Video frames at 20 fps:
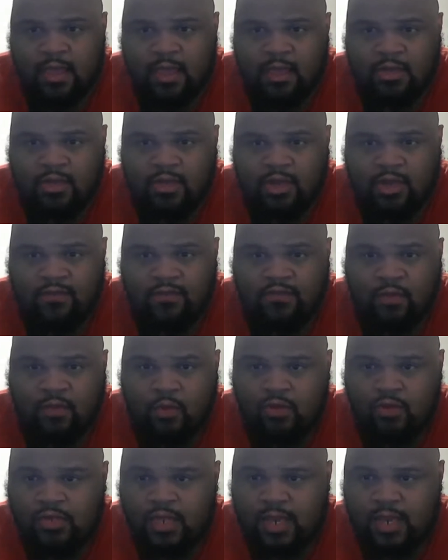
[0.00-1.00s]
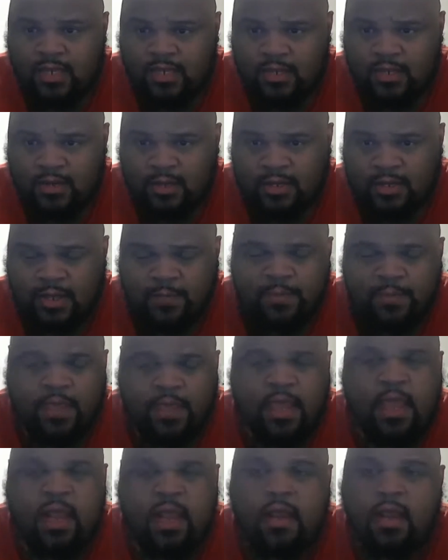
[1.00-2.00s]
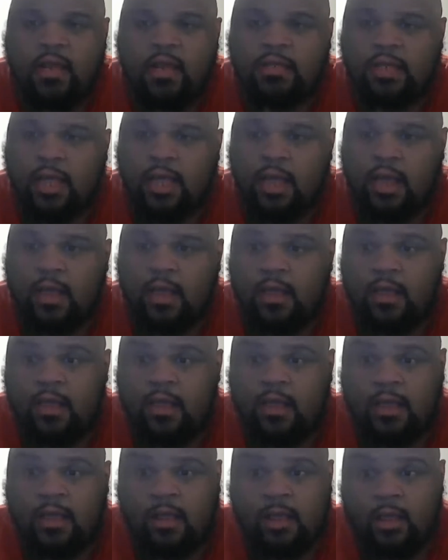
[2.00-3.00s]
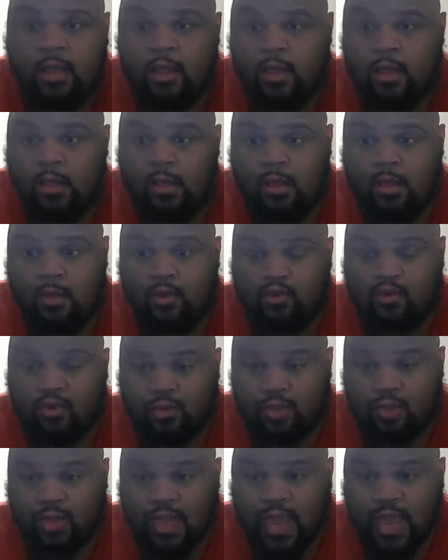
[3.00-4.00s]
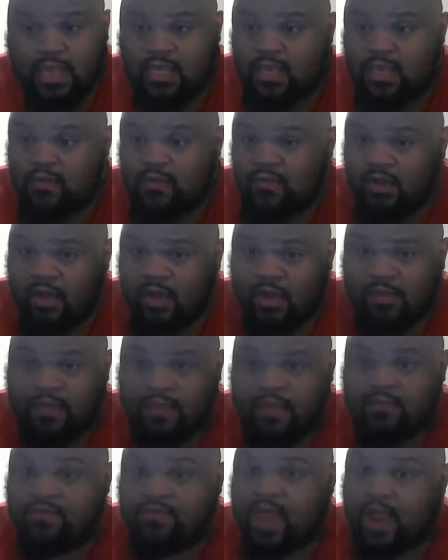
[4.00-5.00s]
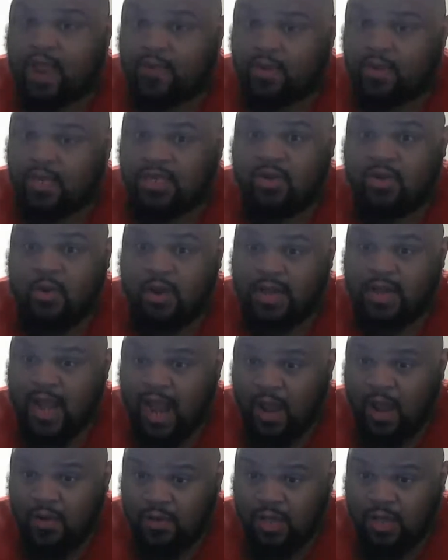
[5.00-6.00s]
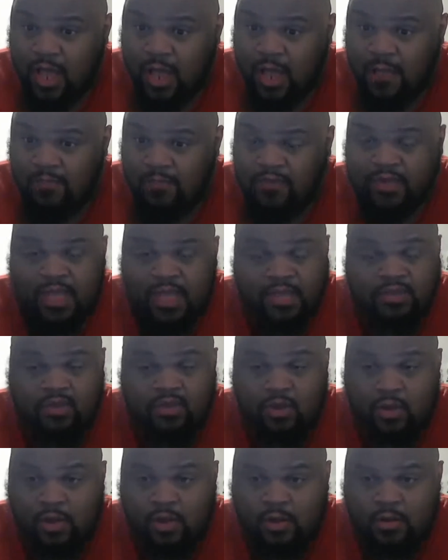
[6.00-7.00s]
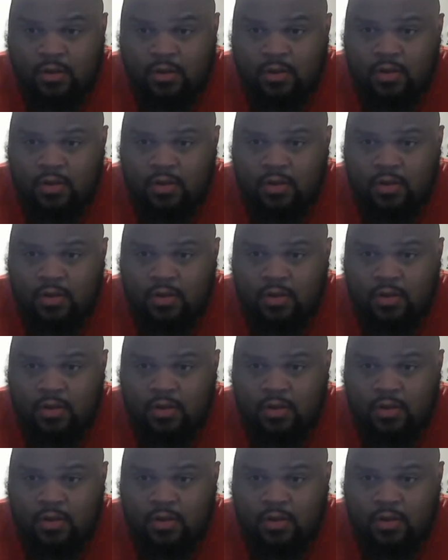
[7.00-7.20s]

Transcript: So you get full seats on them because the cases of the virus is going down a lot, so that's good.